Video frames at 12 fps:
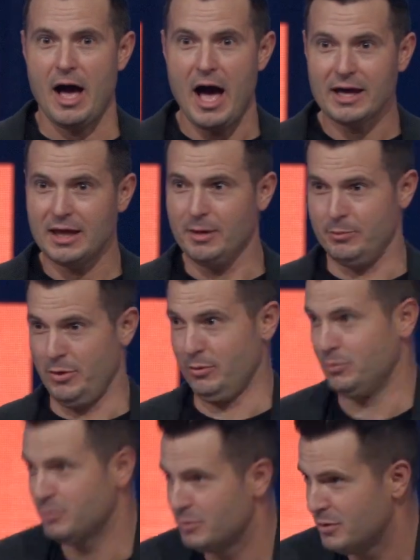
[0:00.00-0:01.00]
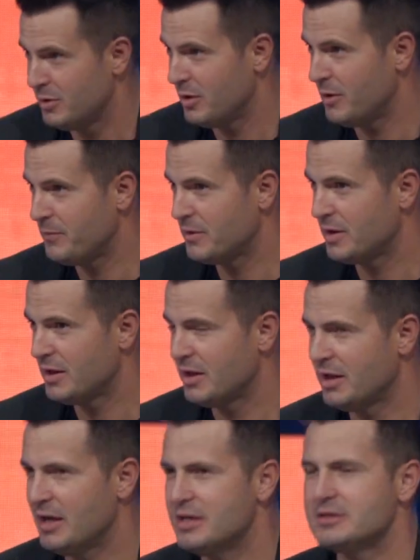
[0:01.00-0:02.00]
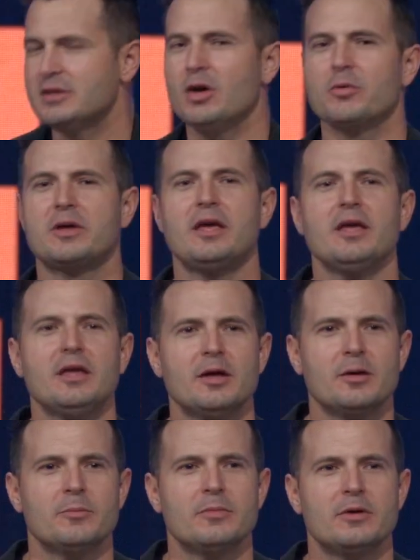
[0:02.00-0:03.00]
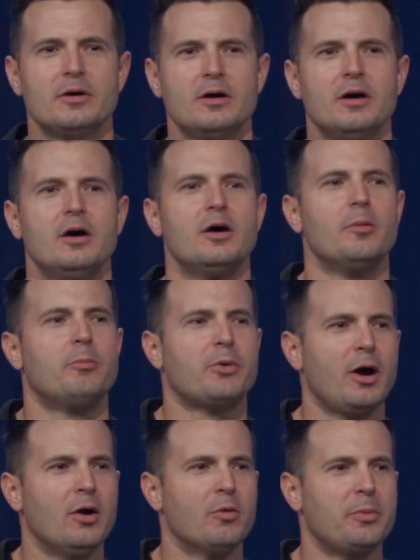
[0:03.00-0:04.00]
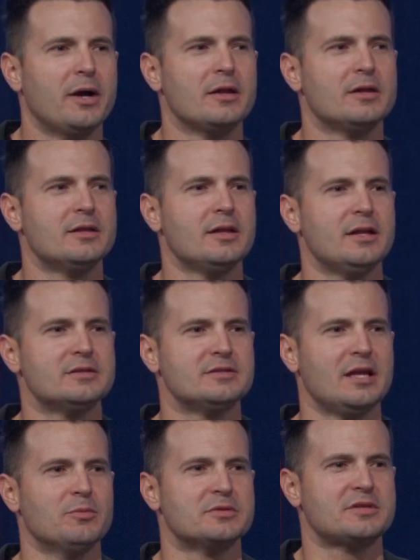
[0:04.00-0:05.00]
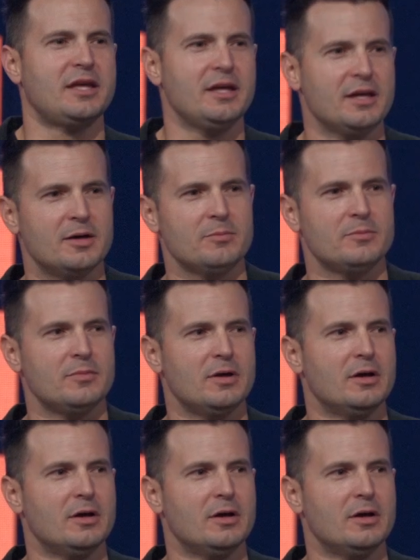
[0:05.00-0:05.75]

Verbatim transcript: I Kimbrough. I said, no, Kimbrough. Apparently the lady's name was Kimbrough.